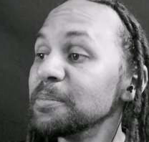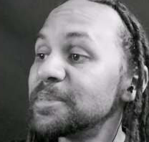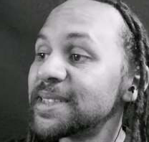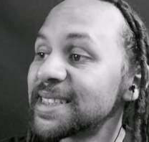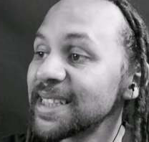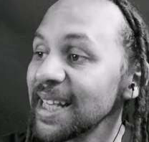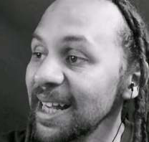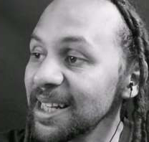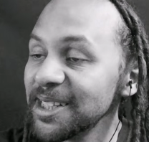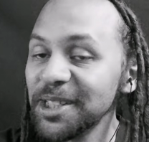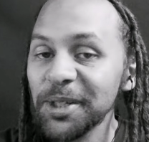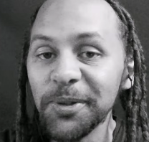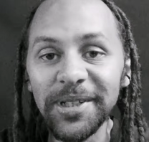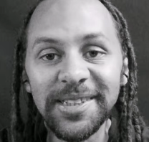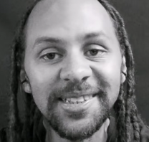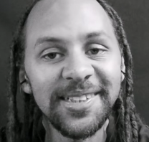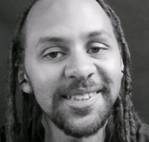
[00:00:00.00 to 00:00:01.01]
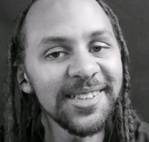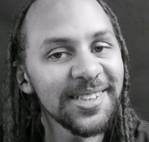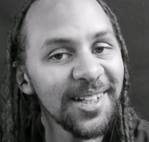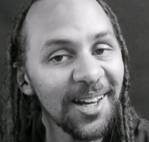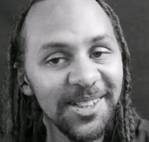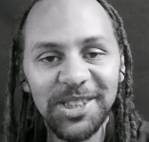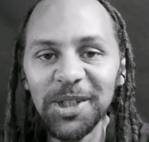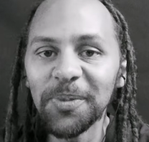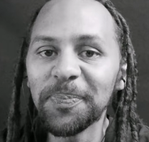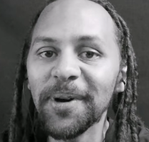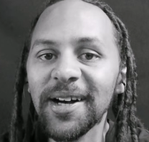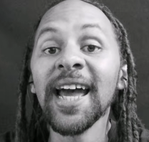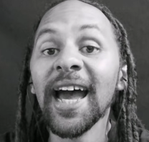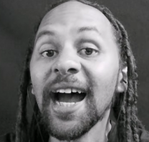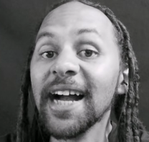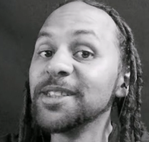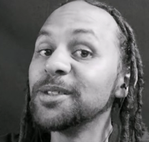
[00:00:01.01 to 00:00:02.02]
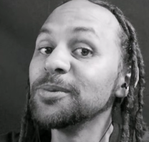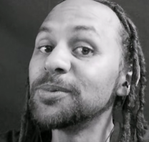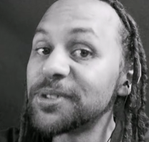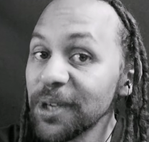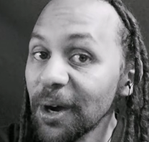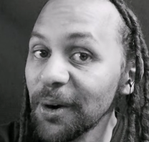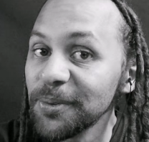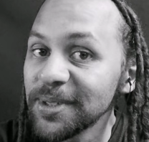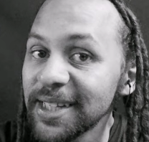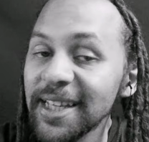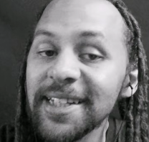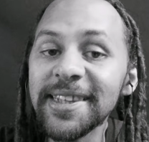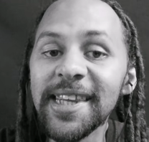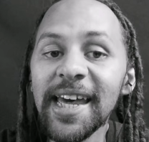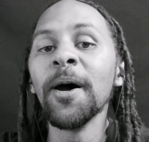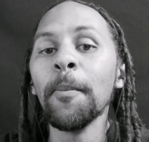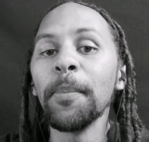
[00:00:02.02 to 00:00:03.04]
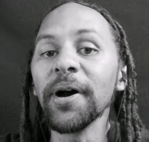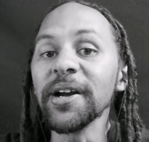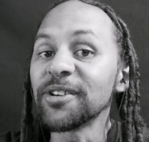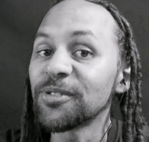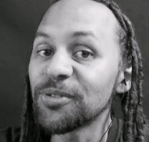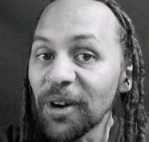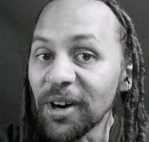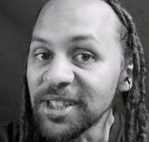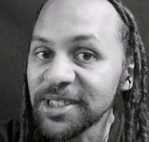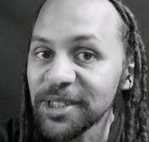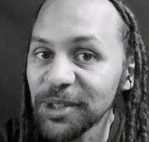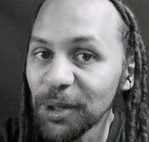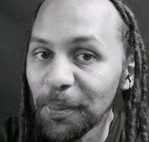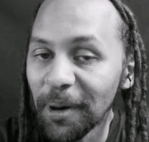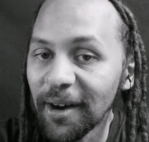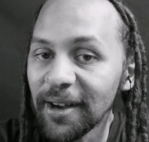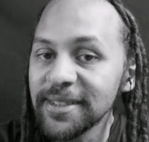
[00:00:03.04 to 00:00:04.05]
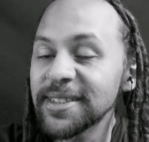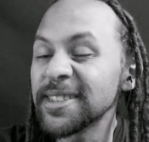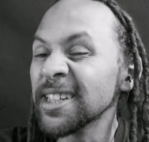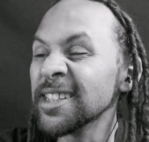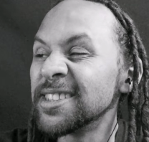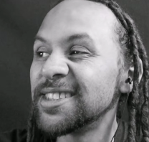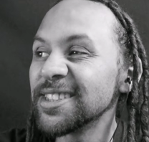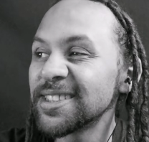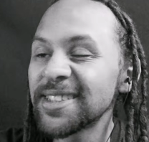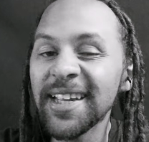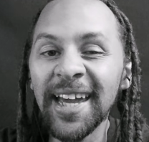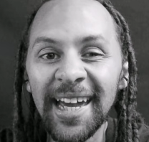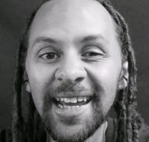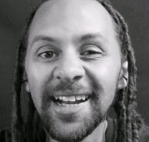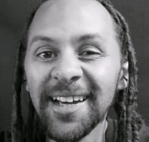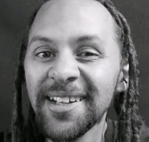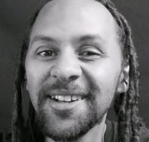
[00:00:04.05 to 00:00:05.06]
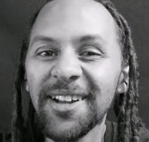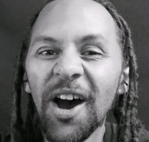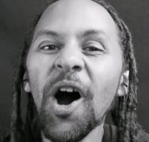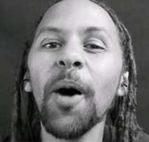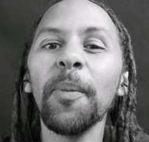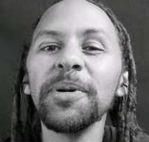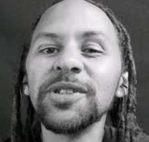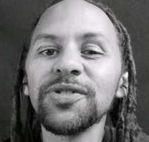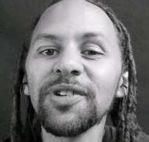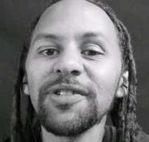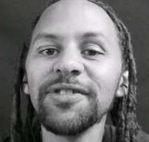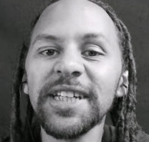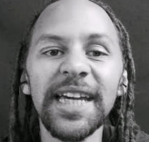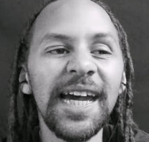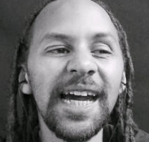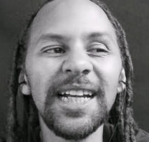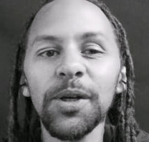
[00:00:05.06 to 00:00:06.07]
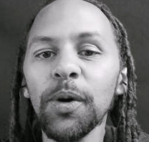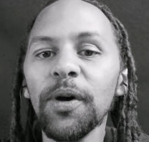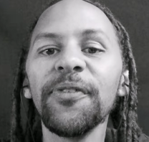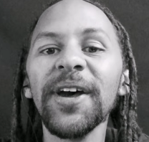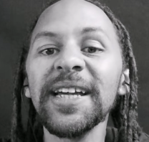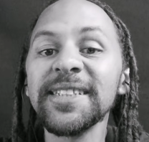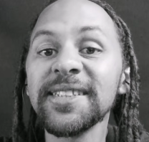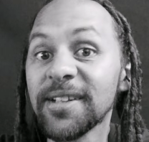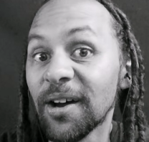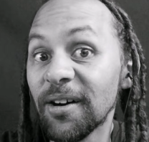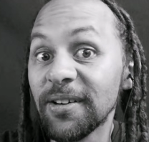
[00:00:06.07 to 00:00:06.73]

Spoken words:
I'm telling you, it's such a buzz, and you don't get there by crushing your master just to hit an arbitrary LUFS